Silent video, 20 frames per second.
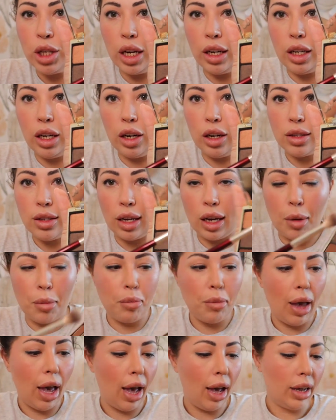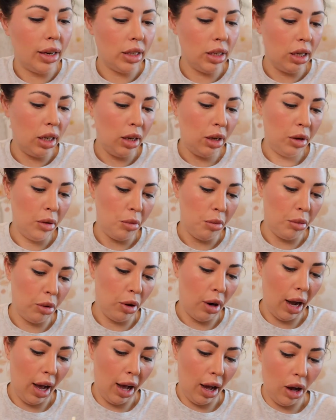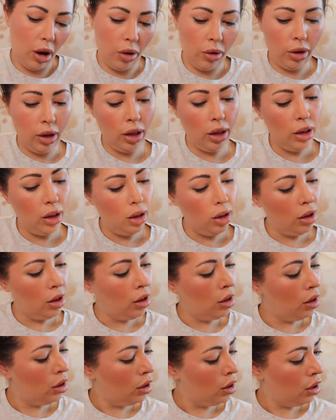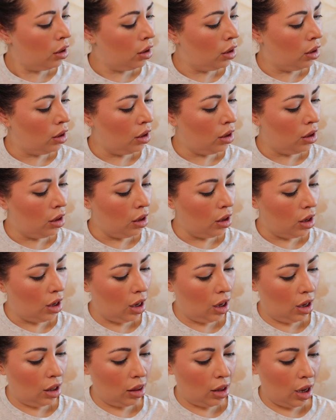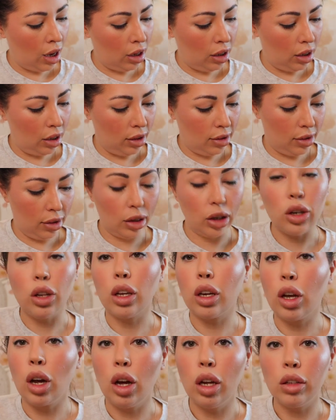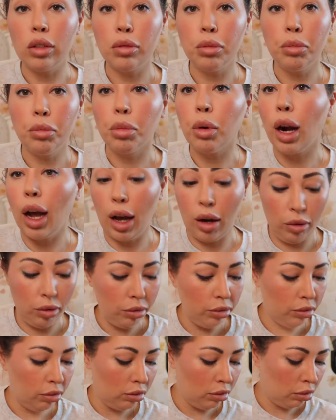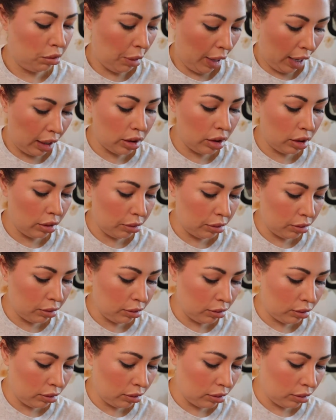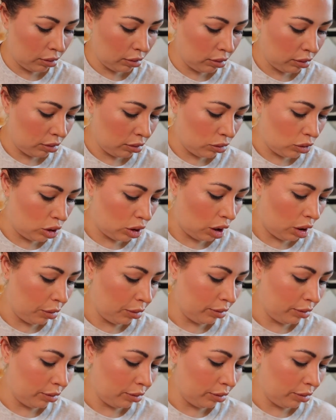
shade here. It's like a matte brown, and that is literally called brown matte. So